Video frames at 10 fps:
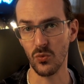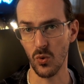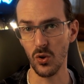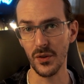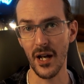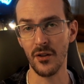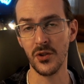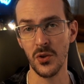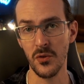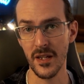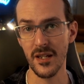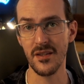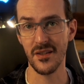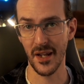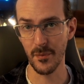rolled out to the
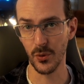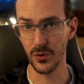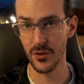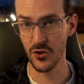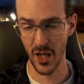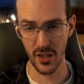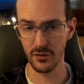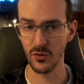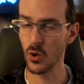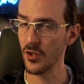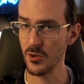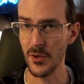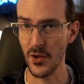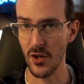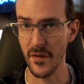stable channel. Of course, with
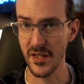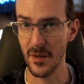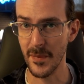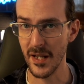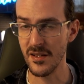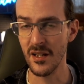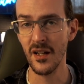all these updates,